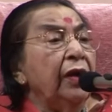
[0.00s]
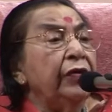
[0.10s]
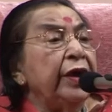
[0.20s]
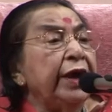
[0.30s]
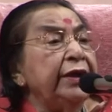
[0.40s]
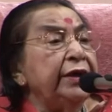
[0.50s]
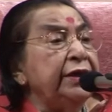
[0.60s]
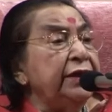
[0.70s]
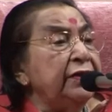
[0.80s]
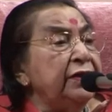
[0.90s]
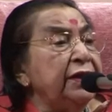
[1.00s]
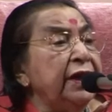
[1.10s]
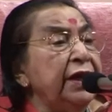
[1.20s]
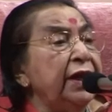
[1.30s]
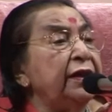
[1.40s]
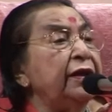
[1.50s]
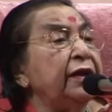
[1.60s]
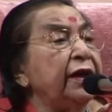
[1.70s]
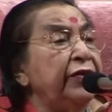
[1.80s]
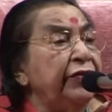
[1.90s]
Neither it is in any other
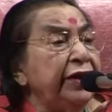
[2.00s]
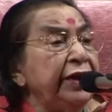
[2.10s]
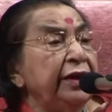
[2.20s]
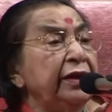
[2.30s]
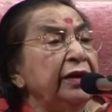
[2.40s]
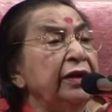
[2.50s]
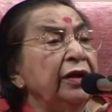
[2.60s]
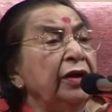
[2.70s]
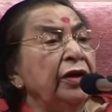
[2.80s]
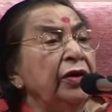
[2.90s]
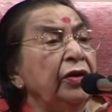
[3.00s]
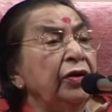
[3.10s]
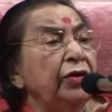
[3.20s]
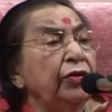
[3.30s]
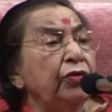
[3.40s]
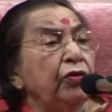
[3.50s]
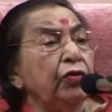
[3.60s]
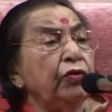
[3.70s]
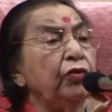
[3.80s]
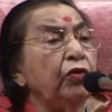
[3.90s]
country. You go
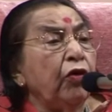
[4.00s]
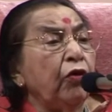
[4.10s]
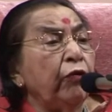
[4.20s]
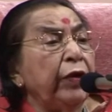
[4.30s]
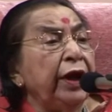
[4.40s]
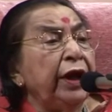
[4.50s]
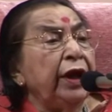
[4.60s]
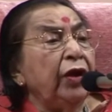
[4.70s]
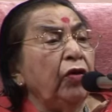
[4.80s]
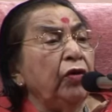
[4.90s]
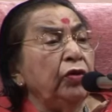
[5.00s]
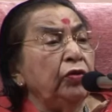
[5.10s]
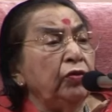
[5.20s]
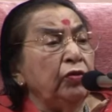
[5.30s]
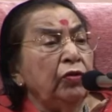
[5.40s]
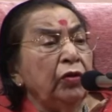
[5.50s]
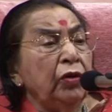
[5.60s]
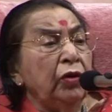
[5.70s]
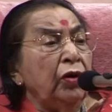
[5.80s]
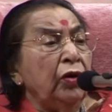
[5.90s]
to Norway or you
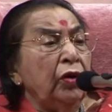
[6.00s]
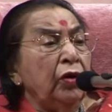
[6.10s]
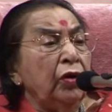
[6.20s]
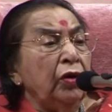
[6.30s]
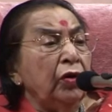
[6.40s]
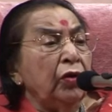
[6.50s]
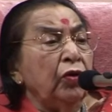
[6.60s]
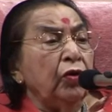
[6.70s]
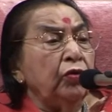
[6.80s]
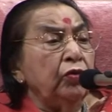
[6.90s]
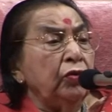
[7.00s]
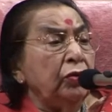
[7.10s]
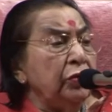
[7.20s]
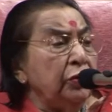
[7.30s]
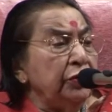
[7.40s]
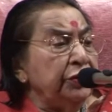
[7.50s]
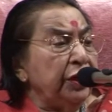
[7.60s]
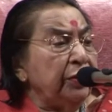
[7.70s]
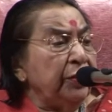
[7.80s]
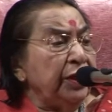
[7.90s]
go to
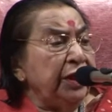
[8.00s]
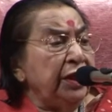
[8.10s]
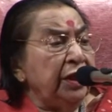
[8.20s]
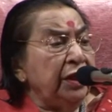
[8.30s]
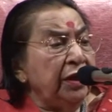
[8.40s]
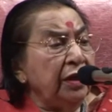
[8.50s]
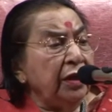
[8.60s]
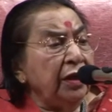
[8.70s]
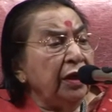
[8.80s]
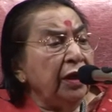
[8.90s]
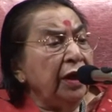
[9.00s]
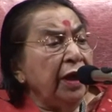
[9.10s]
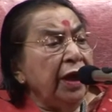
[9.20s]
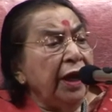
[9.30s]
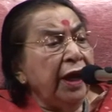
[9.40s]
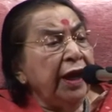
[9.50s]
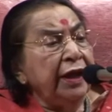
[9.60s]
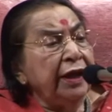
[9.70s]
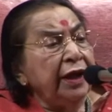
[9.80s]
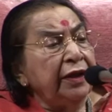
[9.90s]
Germany,
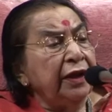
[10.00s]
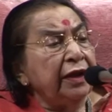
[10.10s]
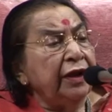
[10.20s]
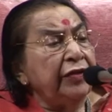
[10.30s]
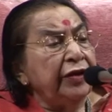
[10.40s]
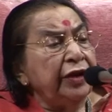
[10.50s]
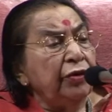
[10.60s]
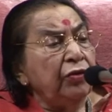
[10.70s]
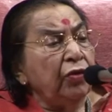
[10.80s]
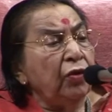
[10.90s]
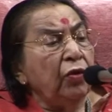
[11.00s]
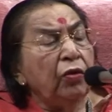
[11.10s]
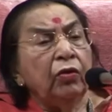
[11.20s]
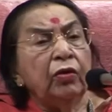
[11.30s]
any other country you go,